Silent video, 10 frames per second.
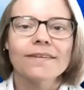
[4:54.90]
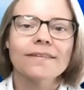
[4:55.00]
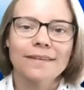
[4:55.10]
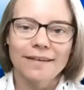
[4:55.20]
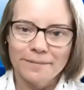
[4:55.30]

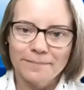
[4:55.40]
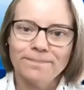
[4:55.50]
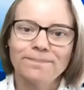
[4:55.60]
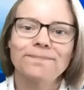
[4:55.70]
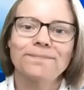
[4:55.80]

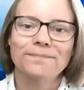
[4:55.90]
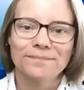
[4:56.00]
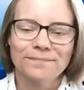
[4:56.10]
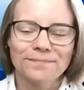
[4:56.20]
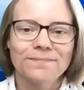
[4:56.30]

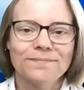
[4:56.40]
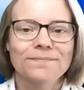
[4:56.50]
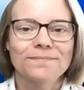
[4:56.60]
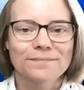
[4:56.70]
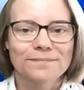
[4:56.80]

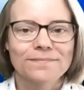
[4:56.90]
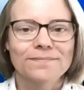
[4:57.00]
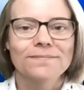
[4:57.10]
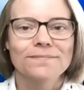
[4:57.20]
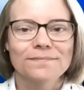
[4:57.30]

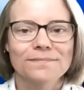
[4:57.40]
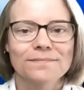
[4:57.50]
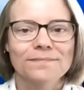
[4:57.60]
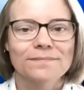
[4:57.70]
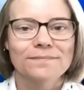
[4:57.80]

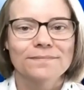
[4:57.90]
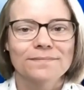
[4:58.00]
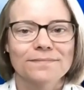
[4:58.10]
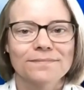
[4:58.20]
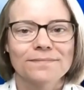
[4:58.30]

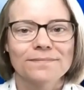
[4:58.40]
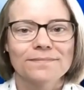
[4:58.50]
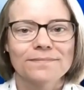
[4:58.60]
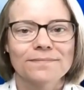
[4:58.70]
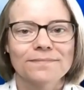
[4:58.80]

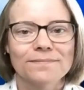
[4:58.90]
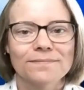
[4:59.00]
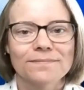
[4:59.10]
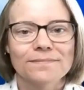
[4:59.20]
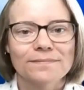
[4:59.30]

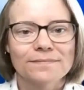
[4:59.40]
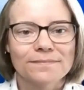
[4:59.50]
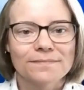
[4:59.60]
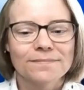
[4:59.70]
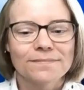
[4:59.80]

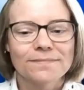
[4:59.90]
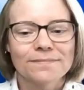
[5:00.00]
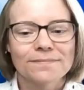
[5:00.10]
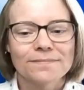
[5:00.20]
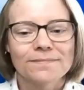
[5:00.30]

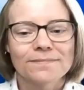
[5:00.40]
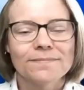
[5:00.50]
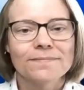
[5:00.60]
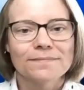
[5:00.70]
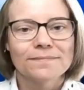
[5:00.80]

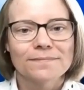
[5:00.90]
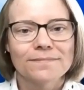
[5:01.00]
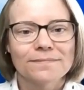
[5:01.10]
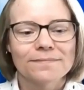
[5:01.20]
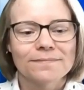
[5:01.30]

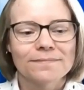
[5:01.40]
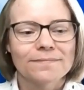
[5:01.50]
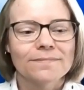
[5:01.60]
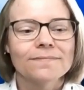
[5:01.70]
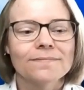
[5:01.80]

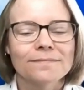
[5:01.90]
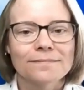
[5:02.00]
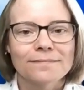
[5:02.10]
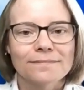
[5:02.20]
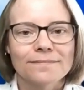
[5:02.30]

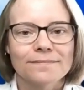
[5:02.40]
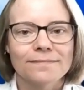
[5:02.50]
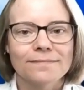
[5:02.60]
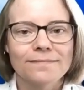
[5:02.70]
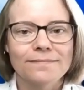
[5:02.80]
(not speaking)